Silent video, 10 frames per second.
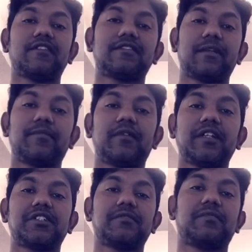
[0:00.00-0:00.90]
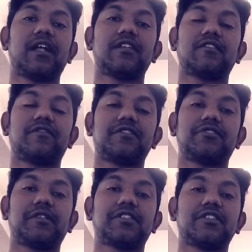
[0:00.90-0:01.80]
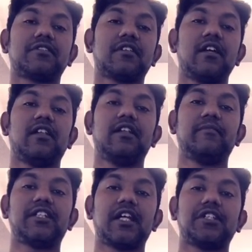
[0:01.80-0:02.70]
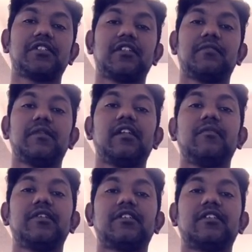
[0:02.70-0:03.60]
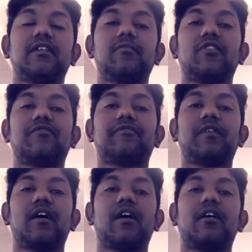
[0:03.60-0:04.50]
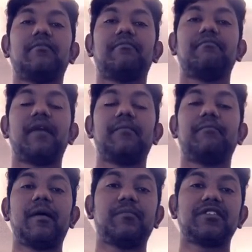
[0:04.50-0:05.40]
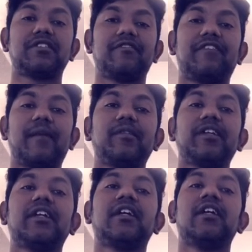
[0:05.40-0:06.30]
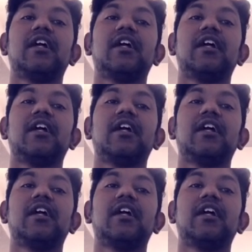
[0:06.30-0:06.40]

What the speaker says: separation, planet of restriction, limitation. It may limit the number of members in the family.